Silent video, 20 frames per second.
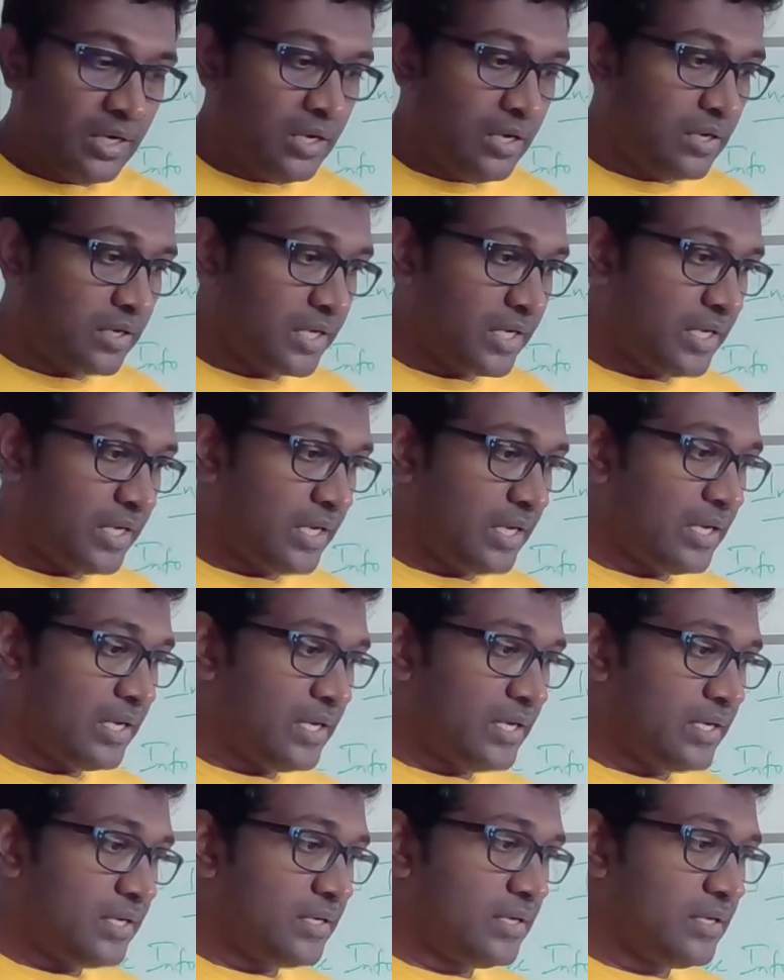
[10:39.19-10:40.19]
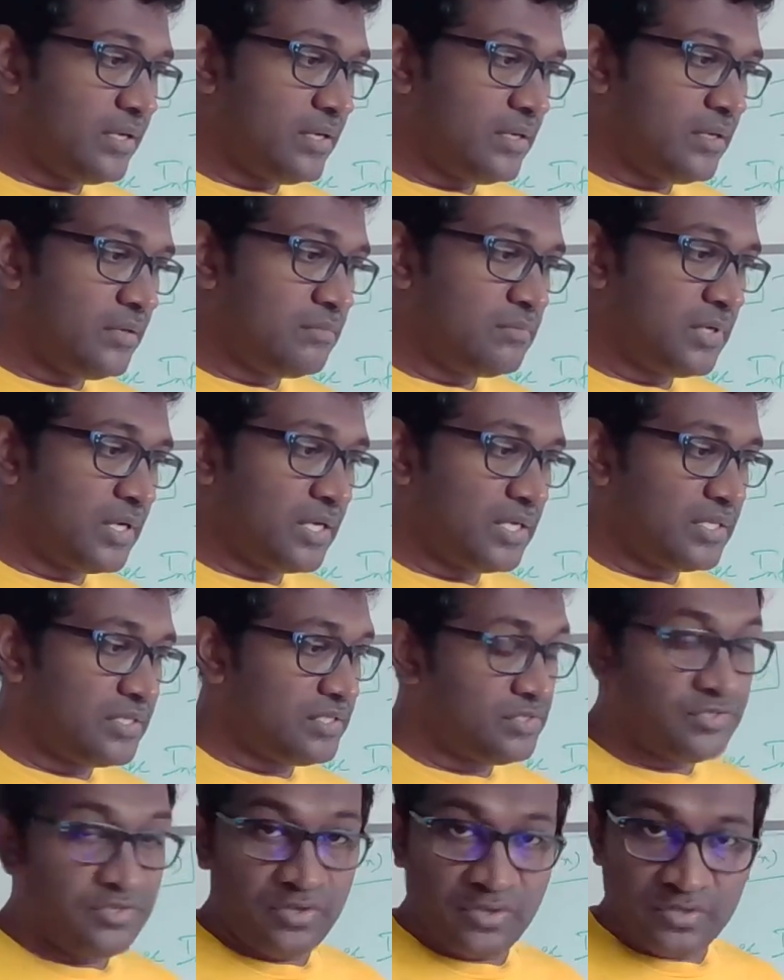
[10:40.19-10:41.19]
okay, and his
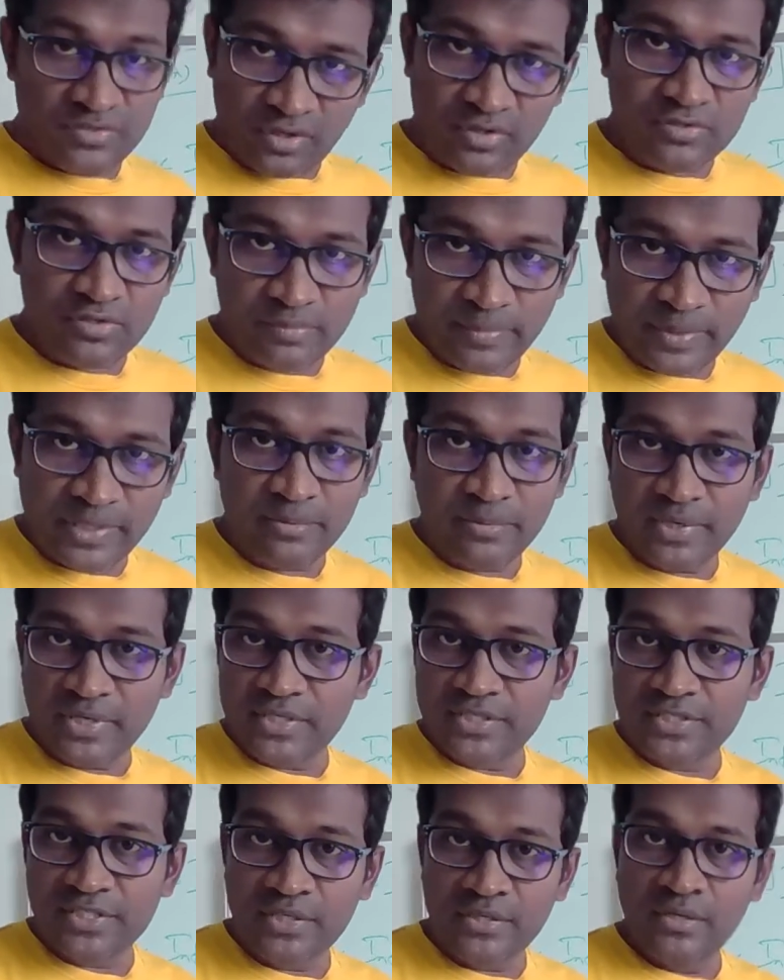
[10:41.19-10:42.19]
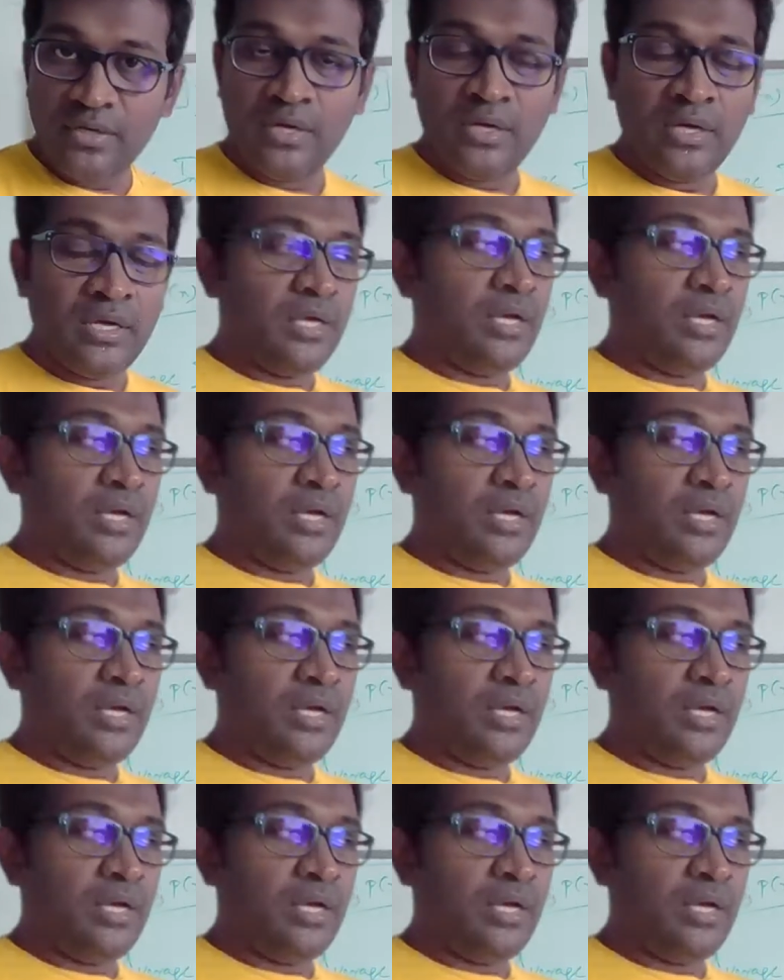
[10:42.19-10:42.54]
sister is also a mathematician,